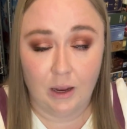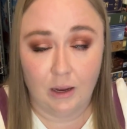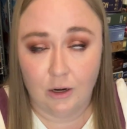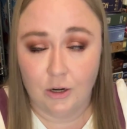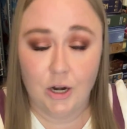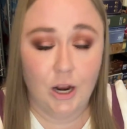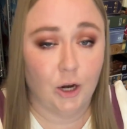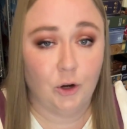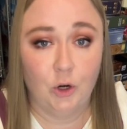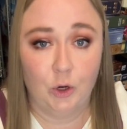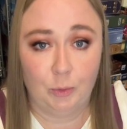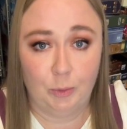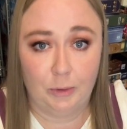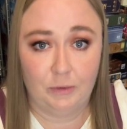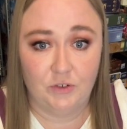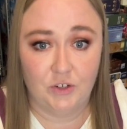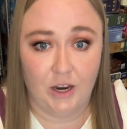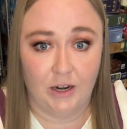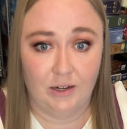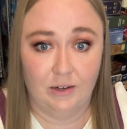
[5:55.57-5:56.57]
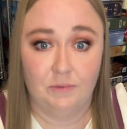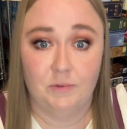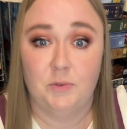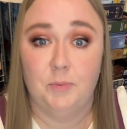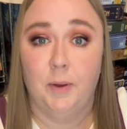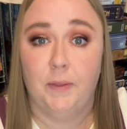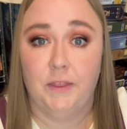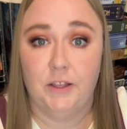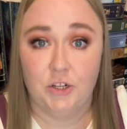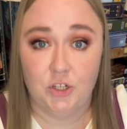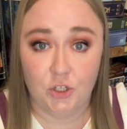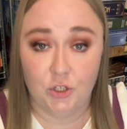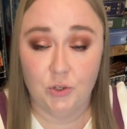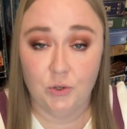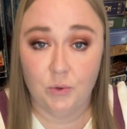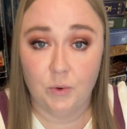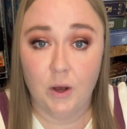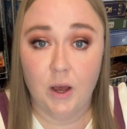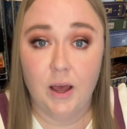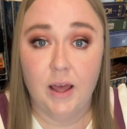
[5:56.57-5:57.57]
not group objectives, but the
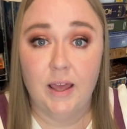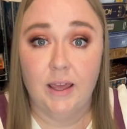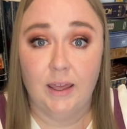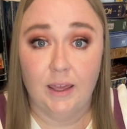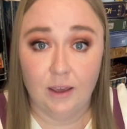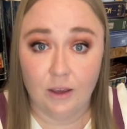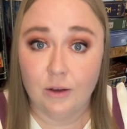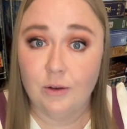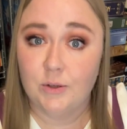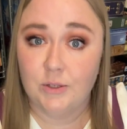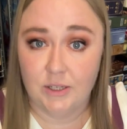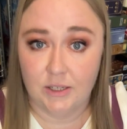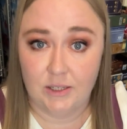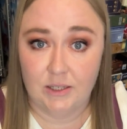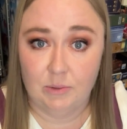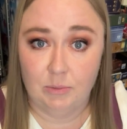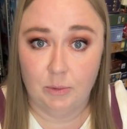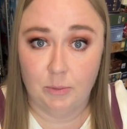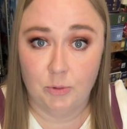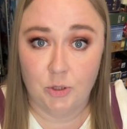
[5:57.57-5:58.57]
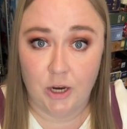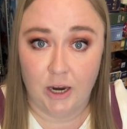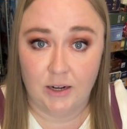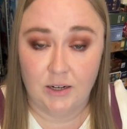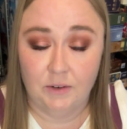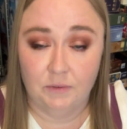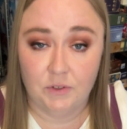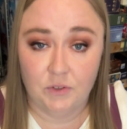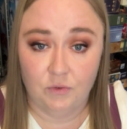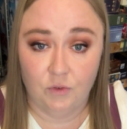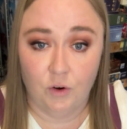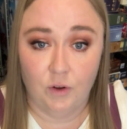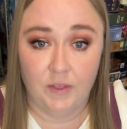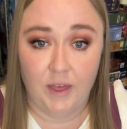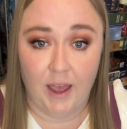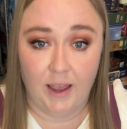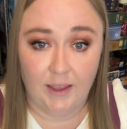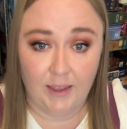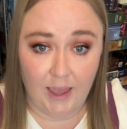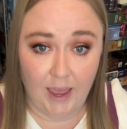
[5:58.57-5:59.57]
2 ecosystem objectives for
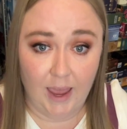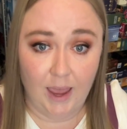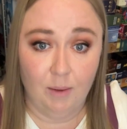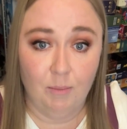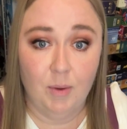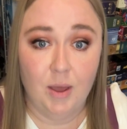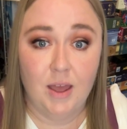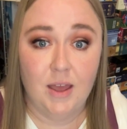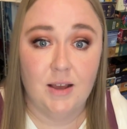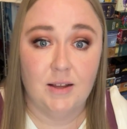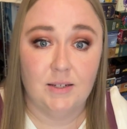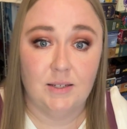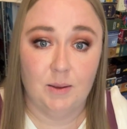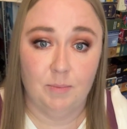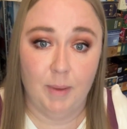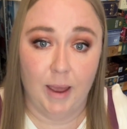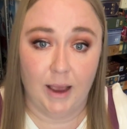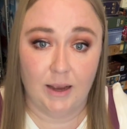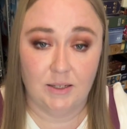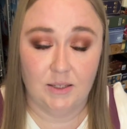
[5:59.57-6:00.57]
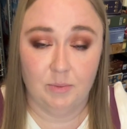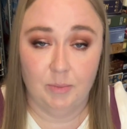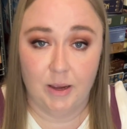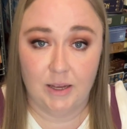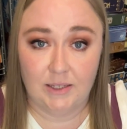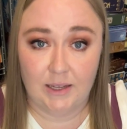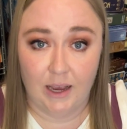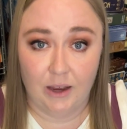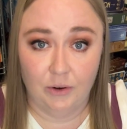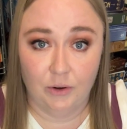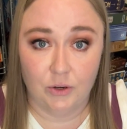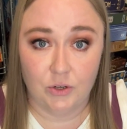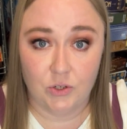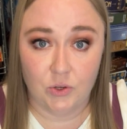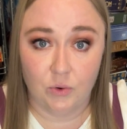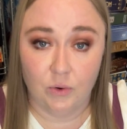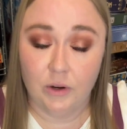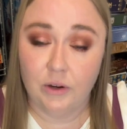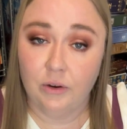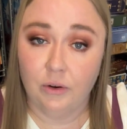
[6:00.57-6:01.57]
that game, to maximize how you're
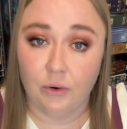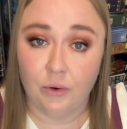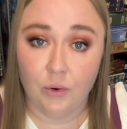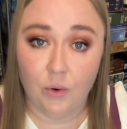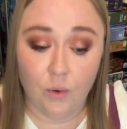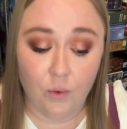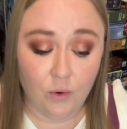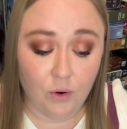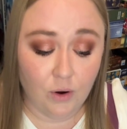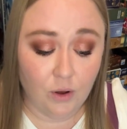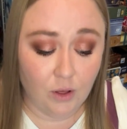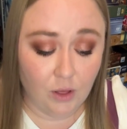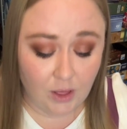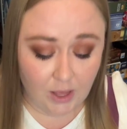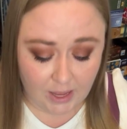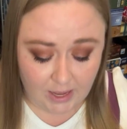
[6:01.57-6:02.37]
scoring your coral,